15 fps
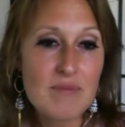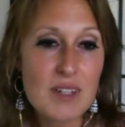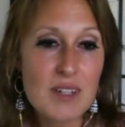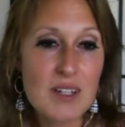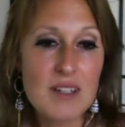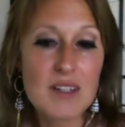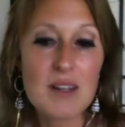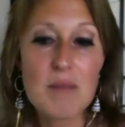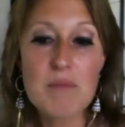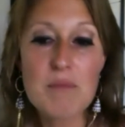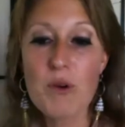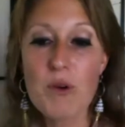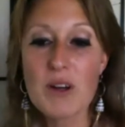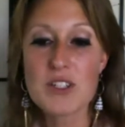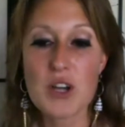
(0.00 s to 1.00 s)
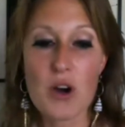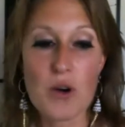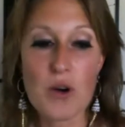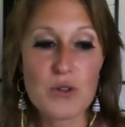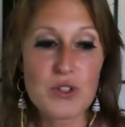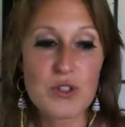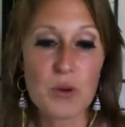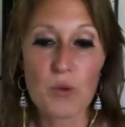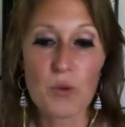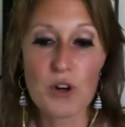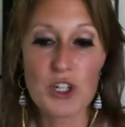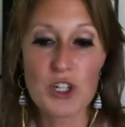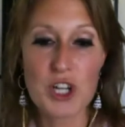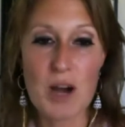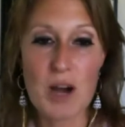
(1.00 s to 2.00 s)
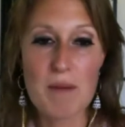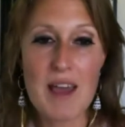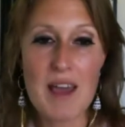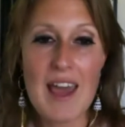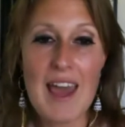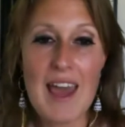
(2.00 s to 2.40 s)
Number one is to host a workshop,